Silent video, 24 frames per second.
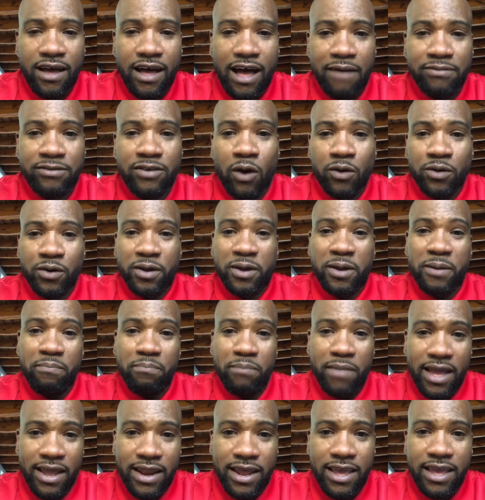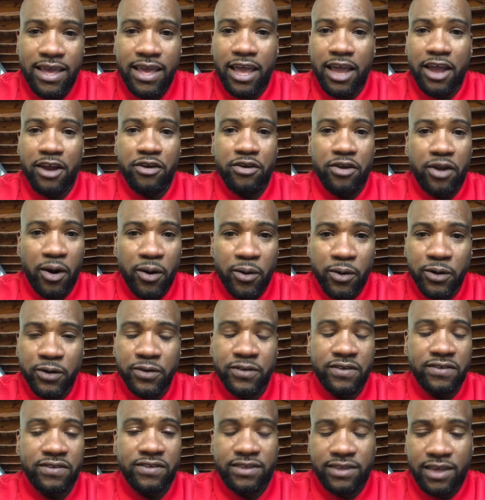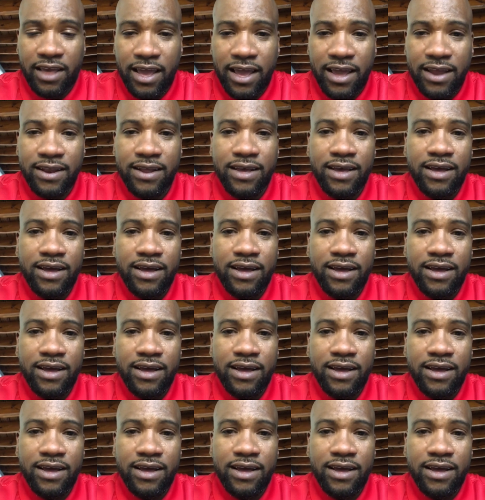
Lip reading: I've talked to committee and donors and said,